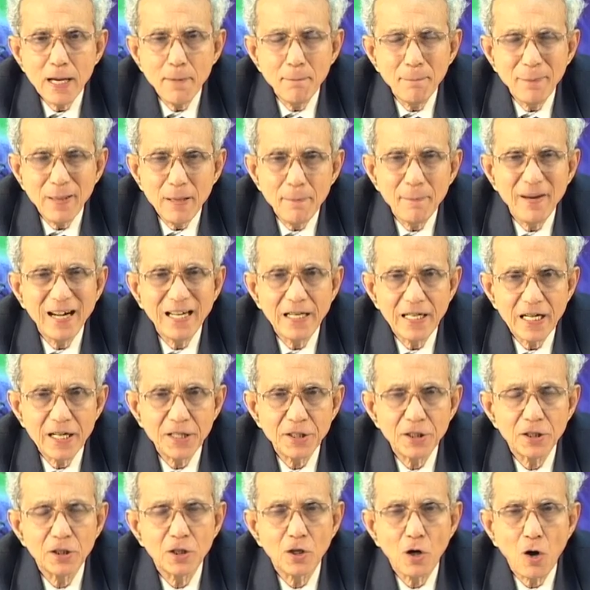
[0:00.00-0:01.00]

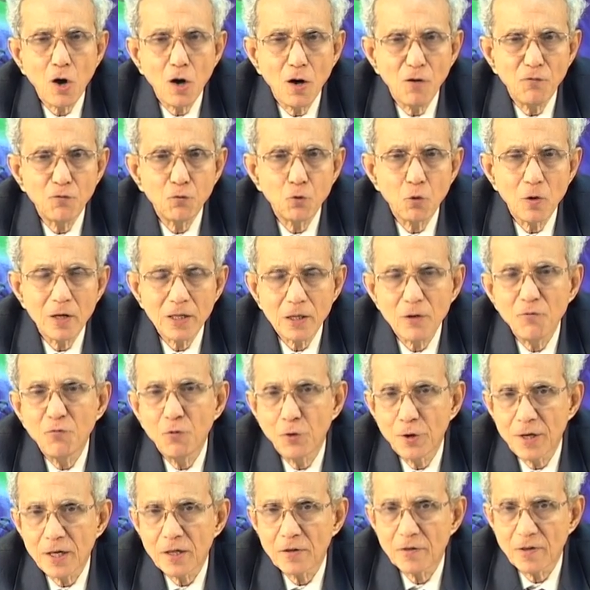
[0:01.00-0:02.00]
implementation of quantum
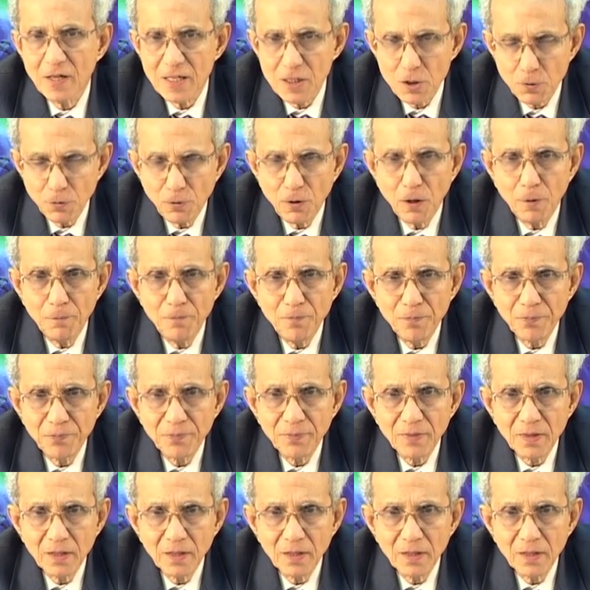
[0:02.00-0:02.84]
Fourier transform